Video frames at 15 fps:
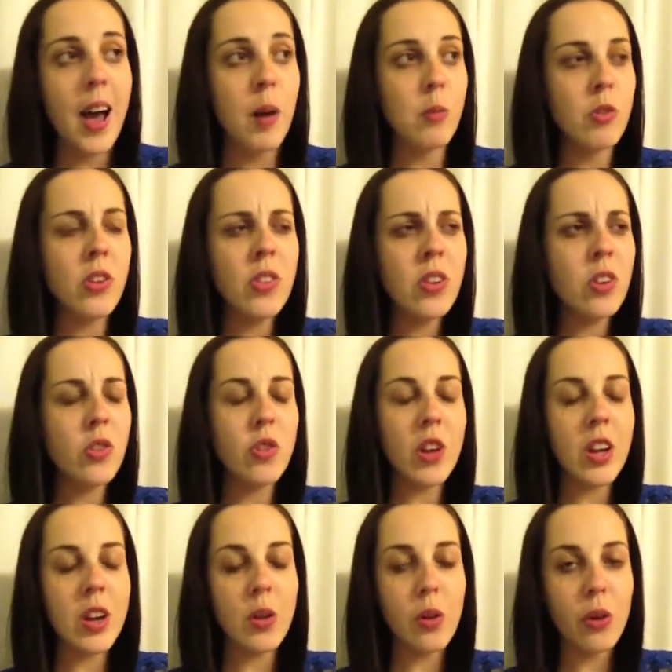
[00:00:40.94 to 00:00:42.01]
She's an
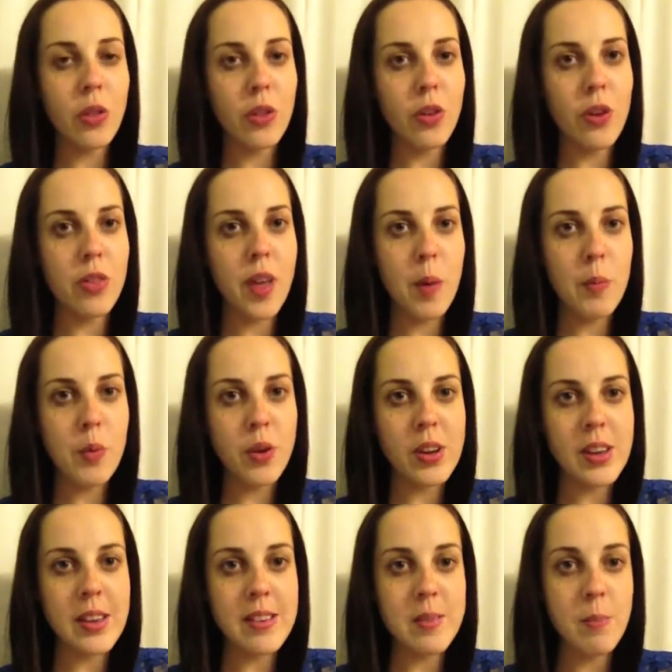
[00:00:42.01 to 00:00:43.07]
Australian author, and that book
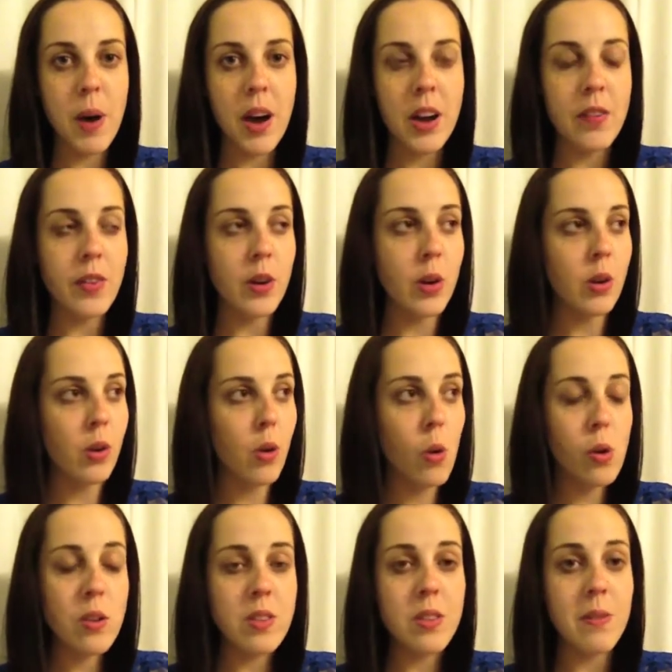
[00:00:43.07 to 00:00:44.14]
is part of an
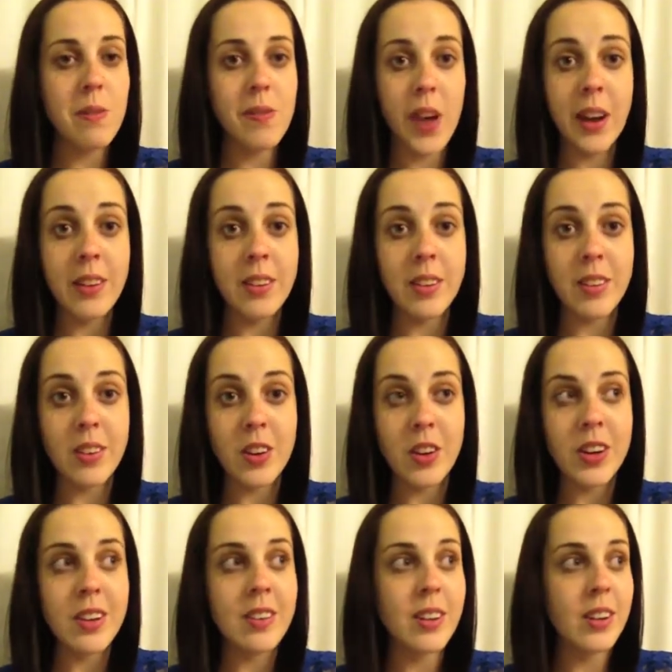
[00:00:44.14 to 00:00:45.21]
awesome fantasy
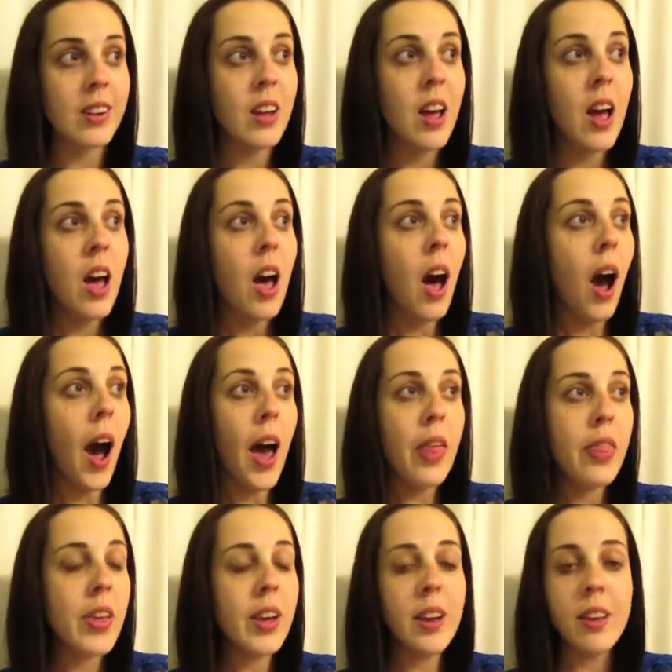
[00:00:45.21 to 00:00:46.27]
series, and I
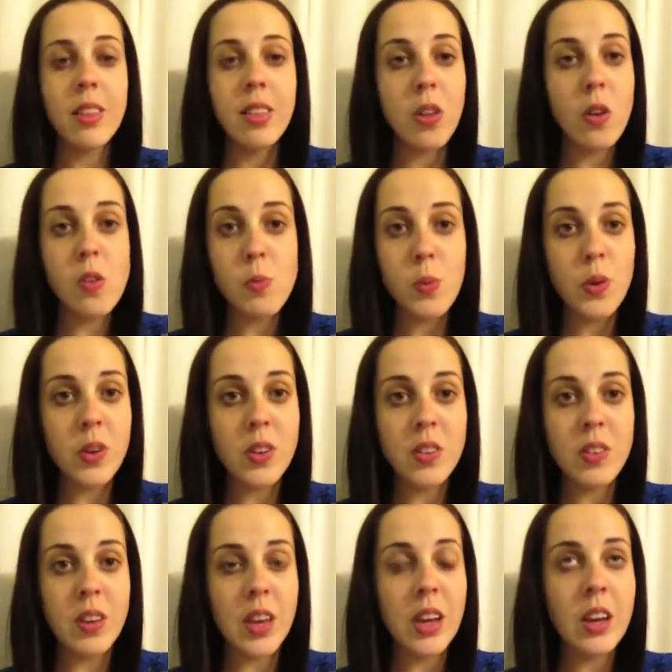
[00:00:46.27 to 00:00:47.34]
think those
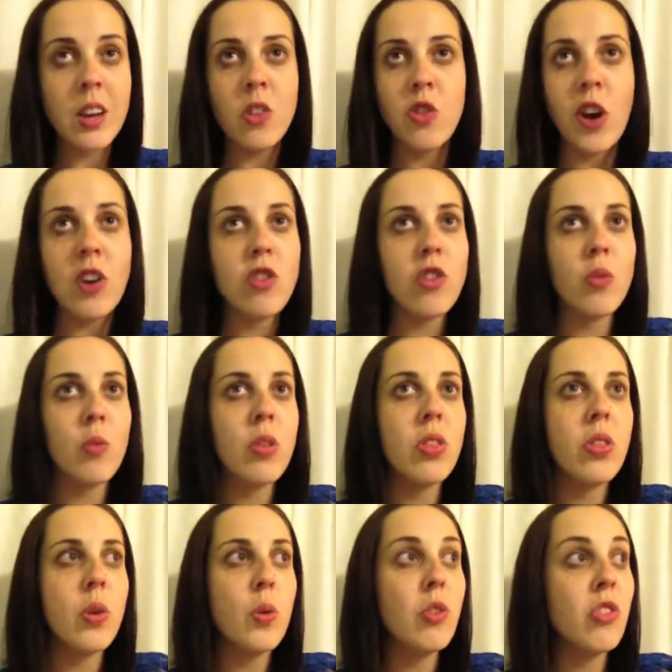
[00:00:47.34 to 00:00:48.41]
books, in conjunction with
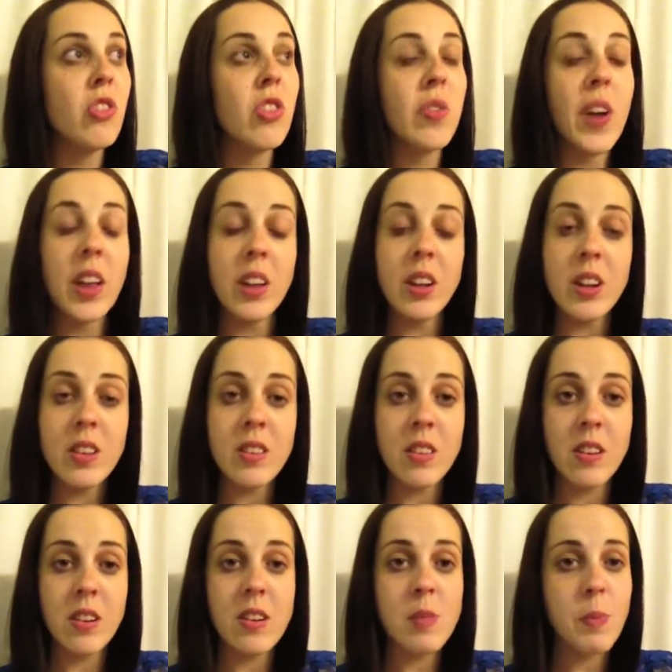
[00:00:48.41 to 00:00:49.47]
the Witches of Ellinon
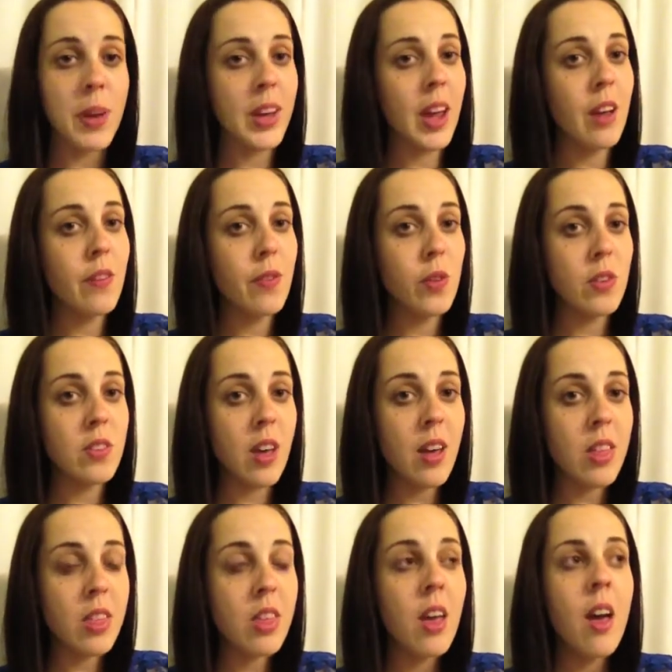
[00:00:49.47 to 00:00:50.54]
series by Kate
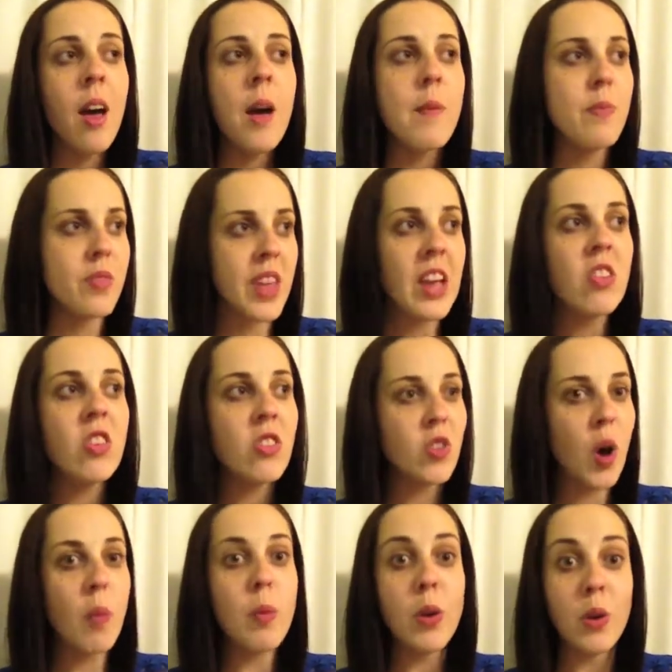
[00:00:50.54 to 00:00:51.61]
Forsyth, they just
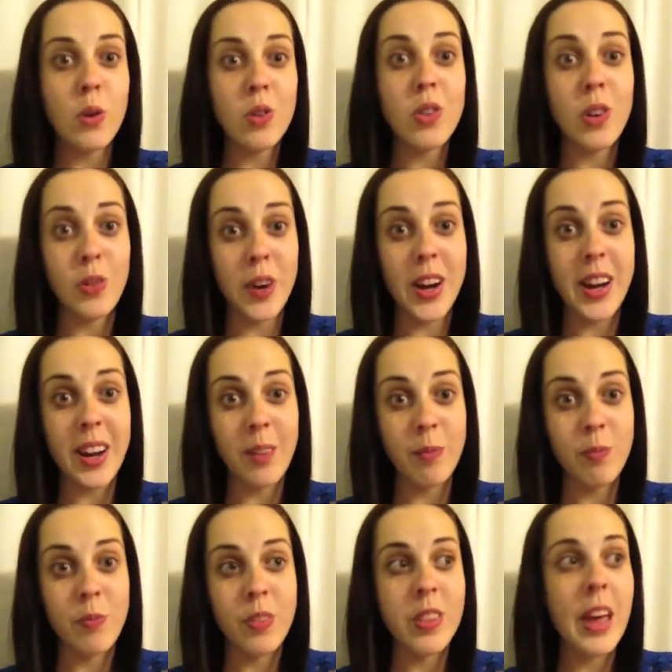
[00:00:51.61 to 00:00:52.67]
got me hooked on reading.
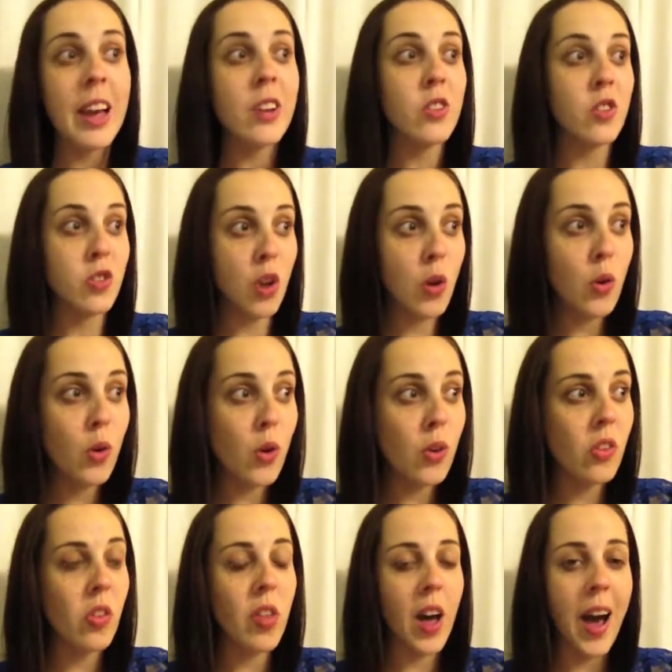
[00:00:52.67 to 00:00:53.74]
Like, so
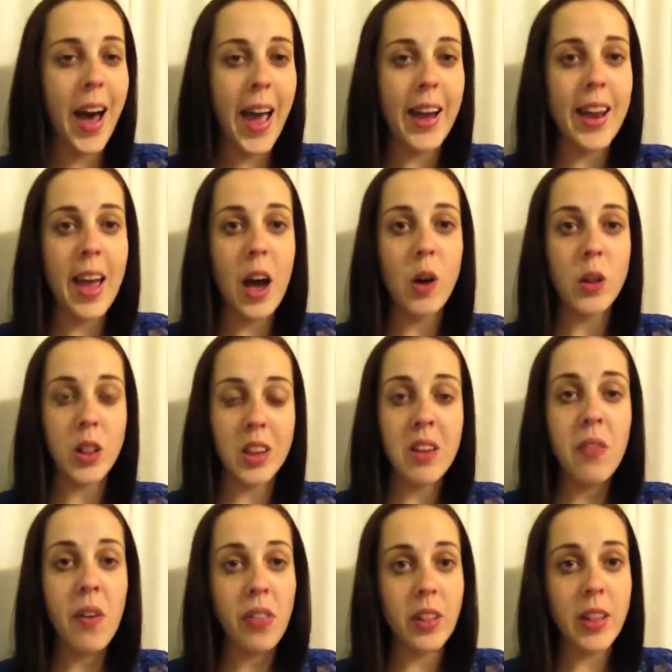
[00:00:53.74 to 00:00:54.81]
hooked that I now live
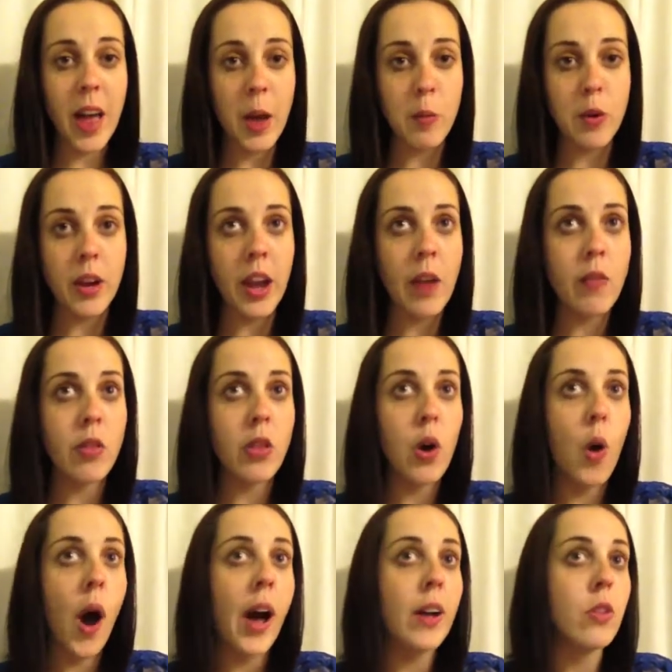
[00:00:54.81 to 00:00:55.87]
at the library even though
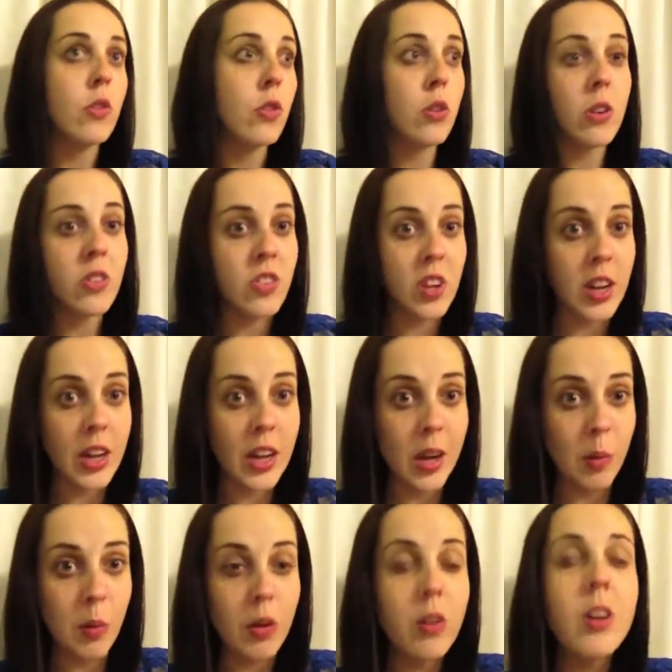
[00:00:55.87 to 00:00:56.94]
I do not study
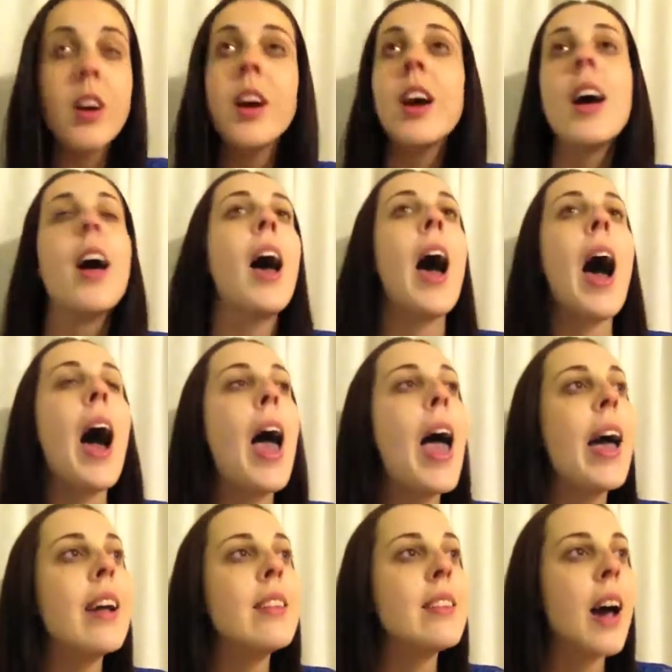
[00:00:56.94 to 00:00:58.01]
anymore.
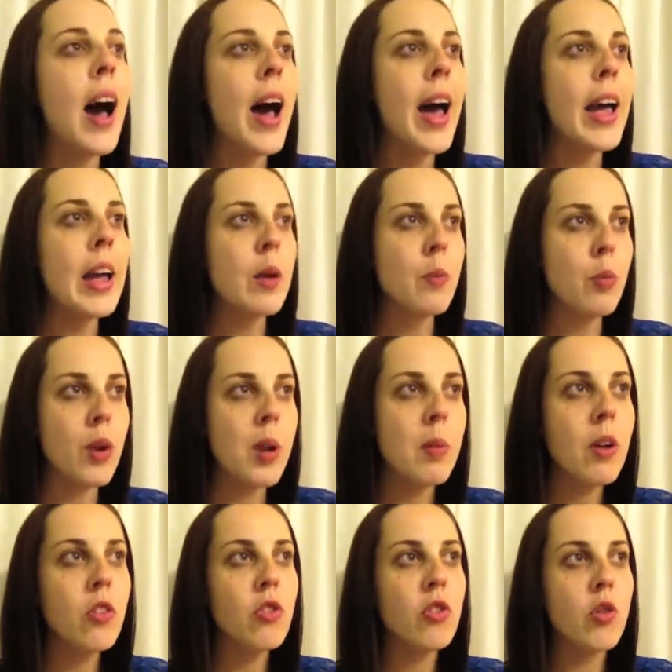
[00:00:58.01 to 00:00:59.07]
And I pretty
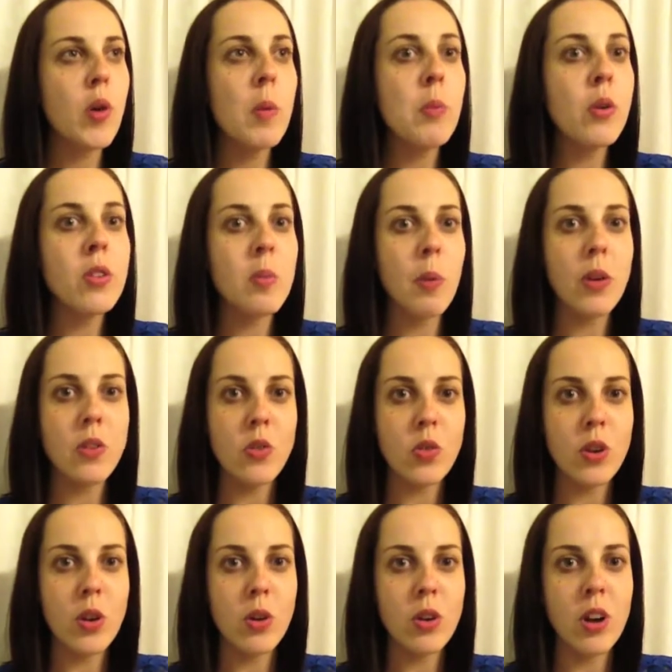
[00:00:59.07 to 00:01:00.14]
much do a book
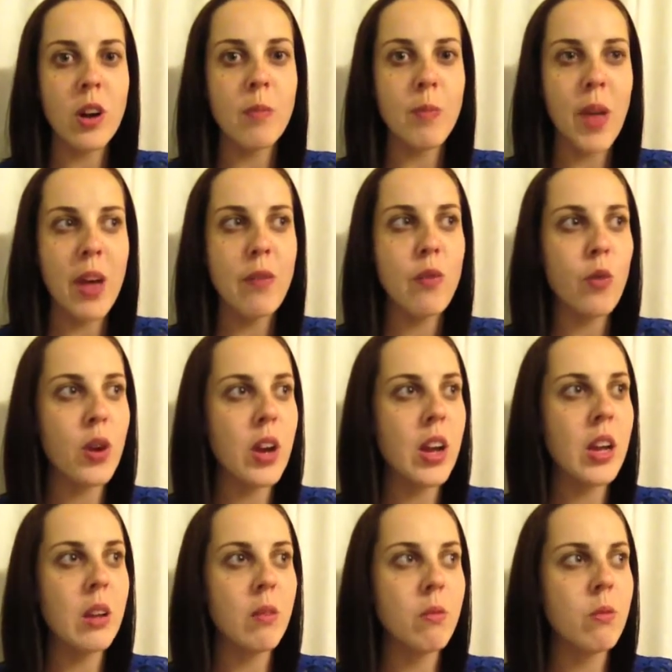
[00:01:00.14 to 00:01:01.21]
depository order maybe